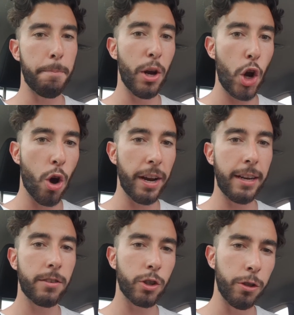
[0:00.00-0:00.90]
but not
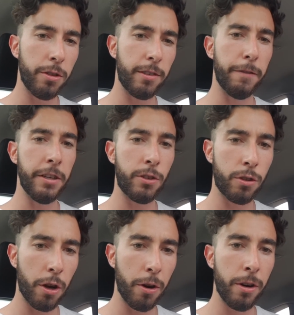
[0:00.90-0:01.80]
exclusively
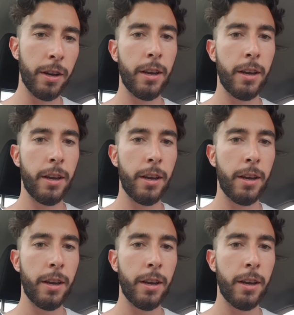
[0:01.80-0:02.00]
so.